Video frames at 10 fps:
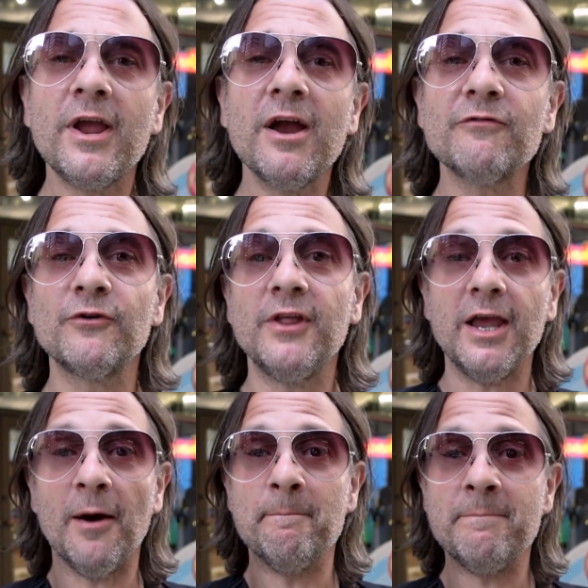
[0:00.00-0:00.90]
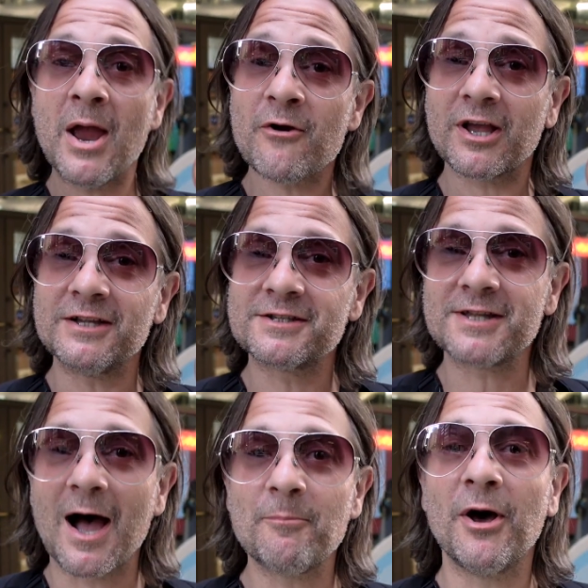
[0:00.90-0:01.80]
here for the American
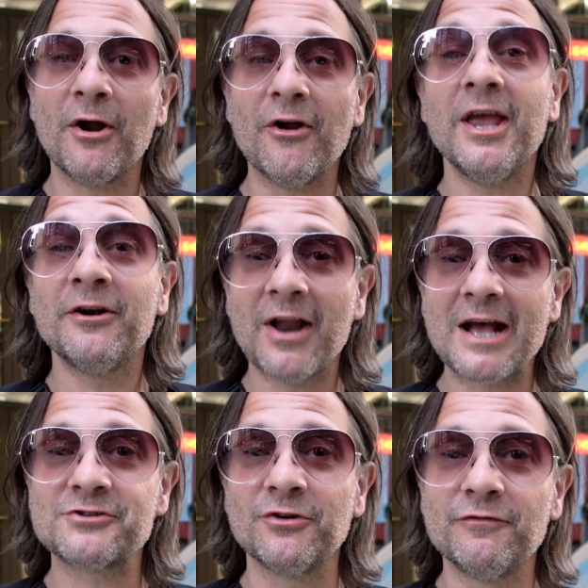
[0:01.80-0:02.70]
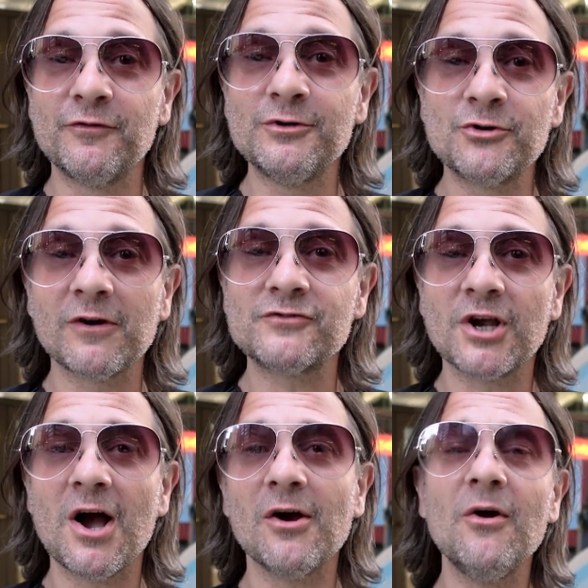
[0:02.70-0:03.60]
stop on our international food tour of
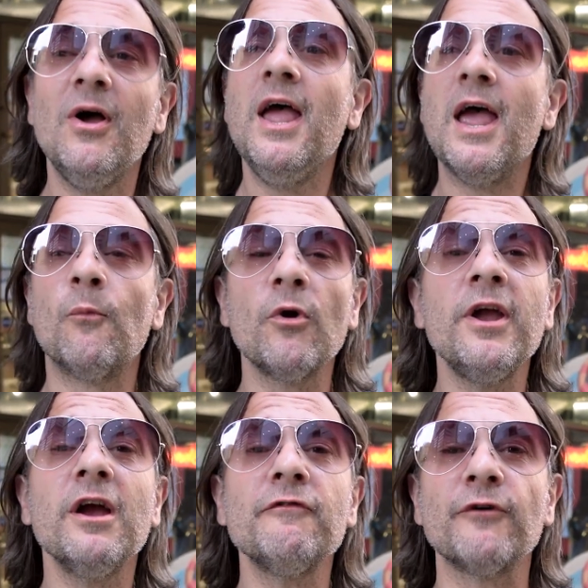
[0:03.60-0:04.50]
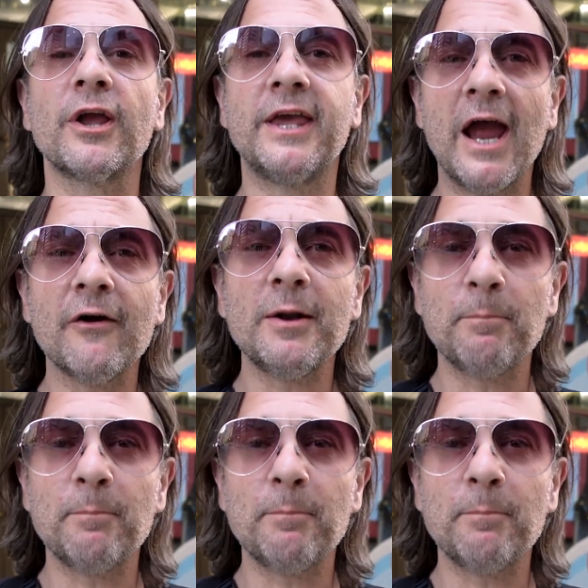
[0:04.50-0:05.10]
Chicago, and we're here for Garrett